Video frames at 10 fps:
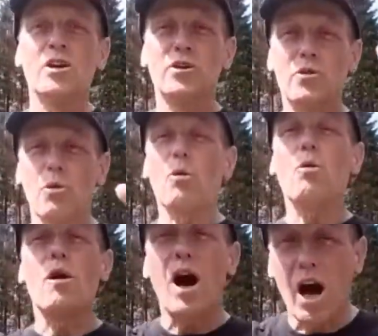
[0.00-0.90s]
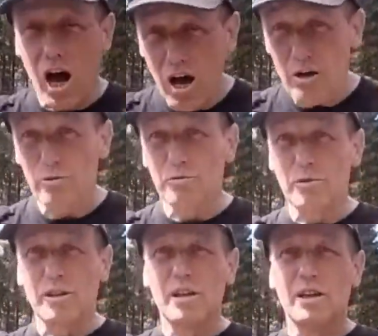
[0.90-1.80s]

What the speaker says: your own